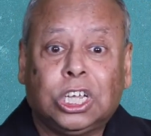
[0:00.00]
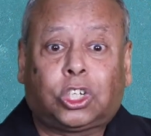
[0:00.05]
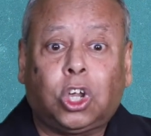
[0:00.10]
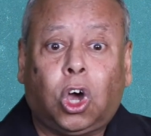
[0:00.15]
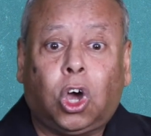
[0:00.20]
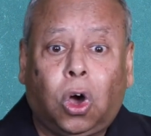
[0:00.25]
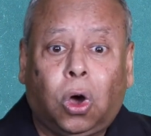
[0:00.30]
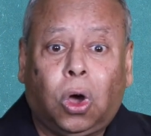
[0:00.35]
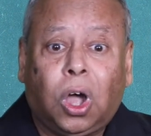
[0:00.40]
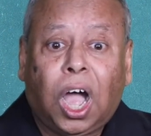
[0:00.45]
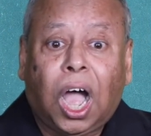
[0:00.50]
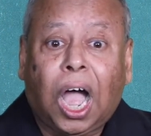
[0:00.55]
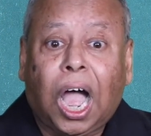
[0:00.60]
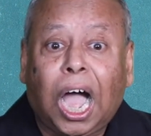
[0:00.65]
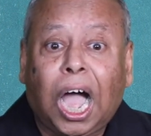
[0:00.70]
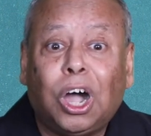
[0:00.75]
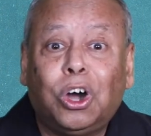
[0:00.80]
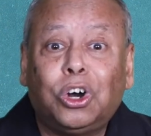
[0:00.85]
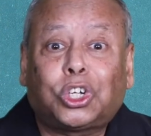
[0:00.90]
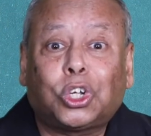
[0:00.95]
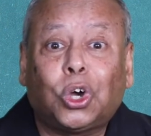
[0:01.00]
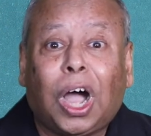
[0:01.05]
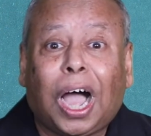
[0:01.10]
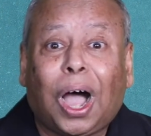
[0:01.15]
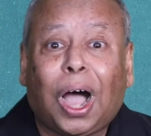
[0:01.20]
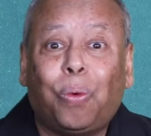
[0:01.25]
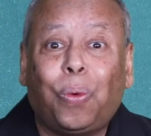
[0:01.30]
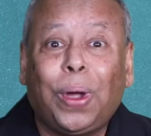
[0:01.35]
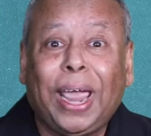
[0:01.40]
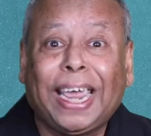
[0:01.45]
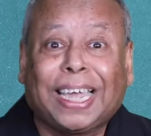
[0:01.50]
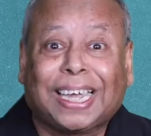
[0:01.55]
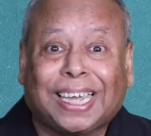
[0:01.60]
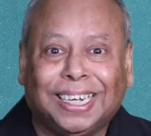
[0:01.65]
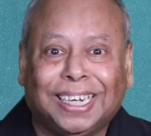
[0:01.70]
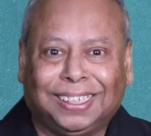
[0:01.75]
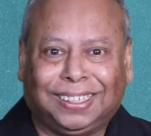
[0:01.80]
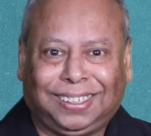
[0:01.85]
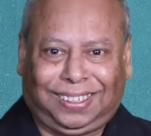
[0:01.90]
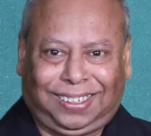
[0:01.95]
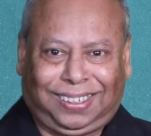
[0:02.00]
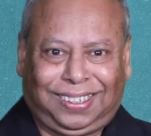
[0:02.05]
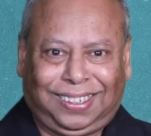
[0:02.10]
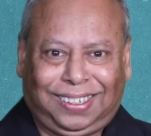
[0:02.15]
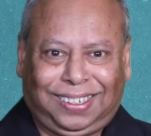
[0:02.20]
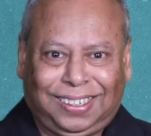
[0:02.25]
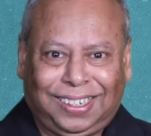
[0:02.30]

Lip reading: So, how to awaken?